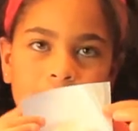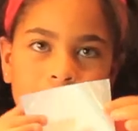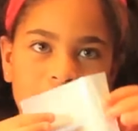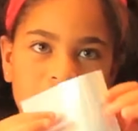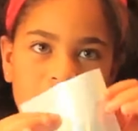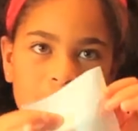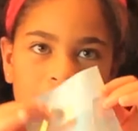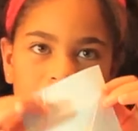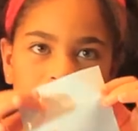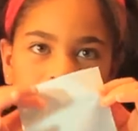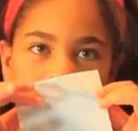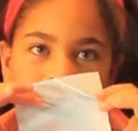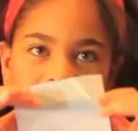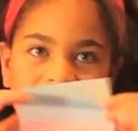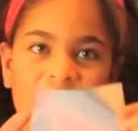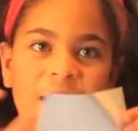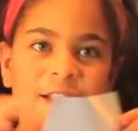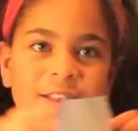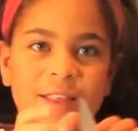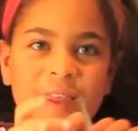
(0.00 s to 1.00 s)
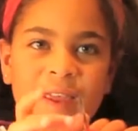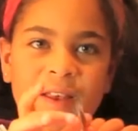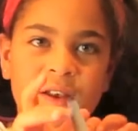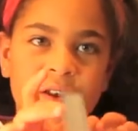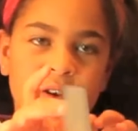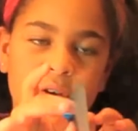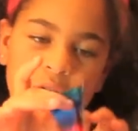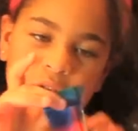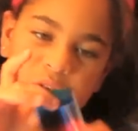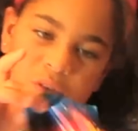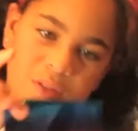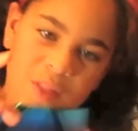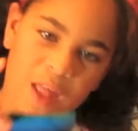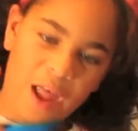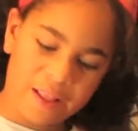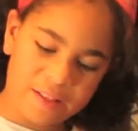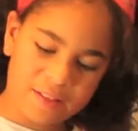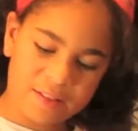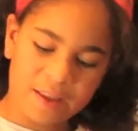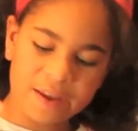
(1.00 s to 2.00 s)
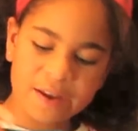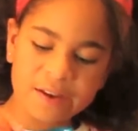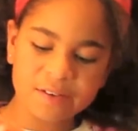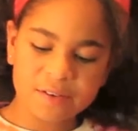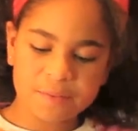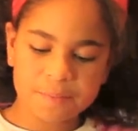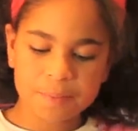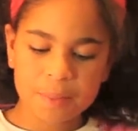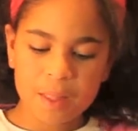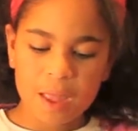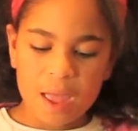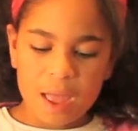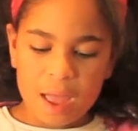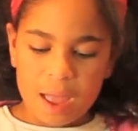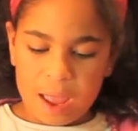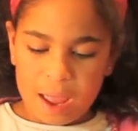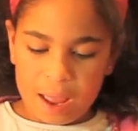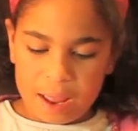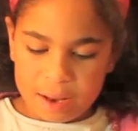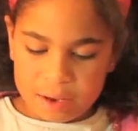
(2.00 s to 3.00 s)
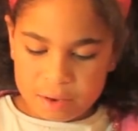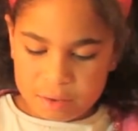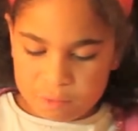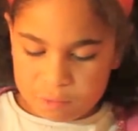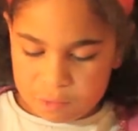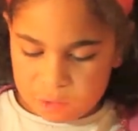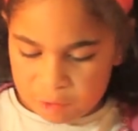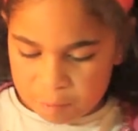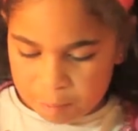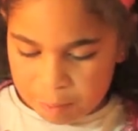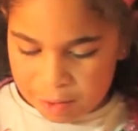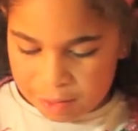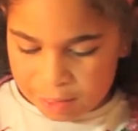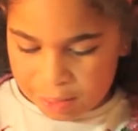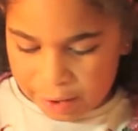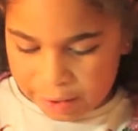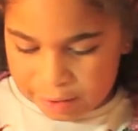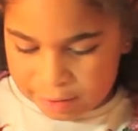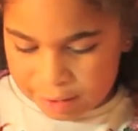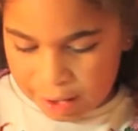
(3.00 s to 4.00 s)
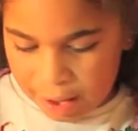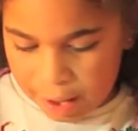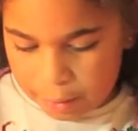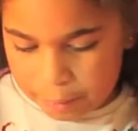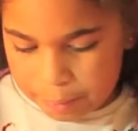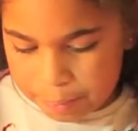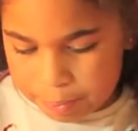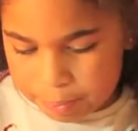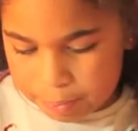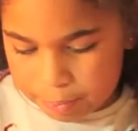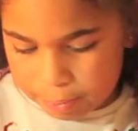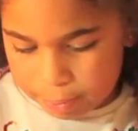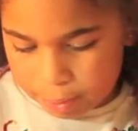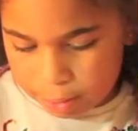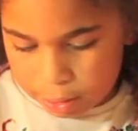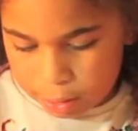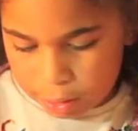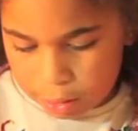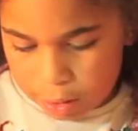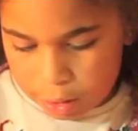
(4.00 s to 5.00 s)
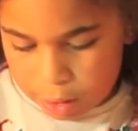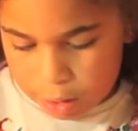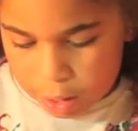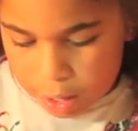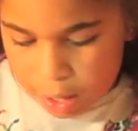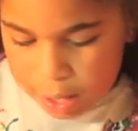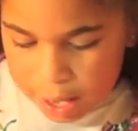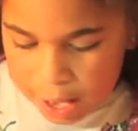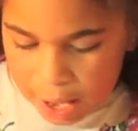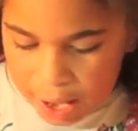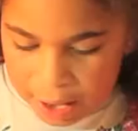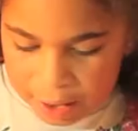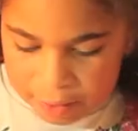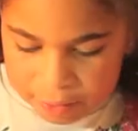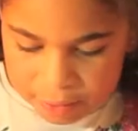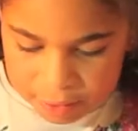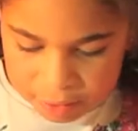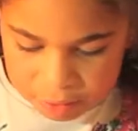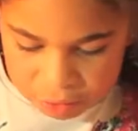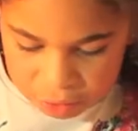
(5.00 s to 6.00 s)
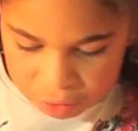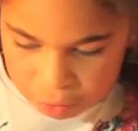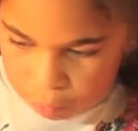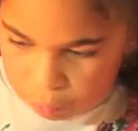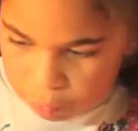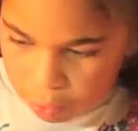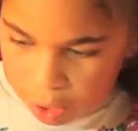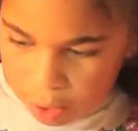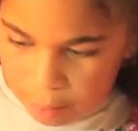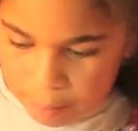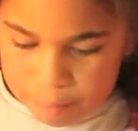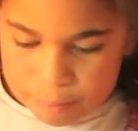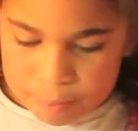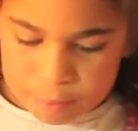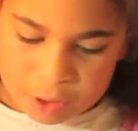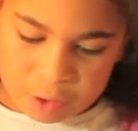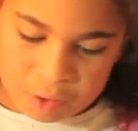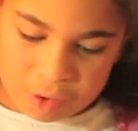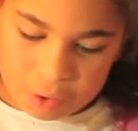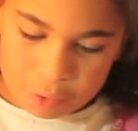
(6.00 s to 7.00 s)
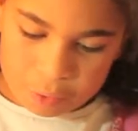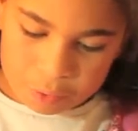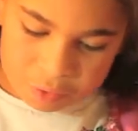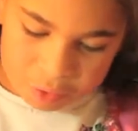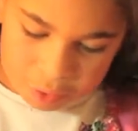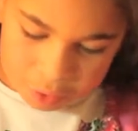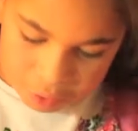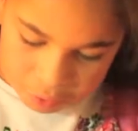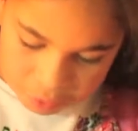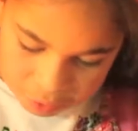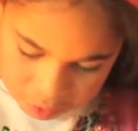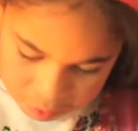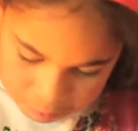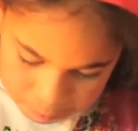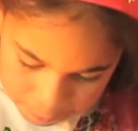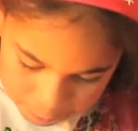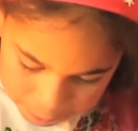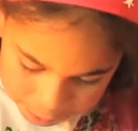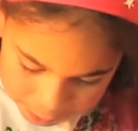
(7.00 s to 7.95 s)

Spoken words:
to put it on that side and not on that side. And just put that down, and then just rub. You can also use a spoon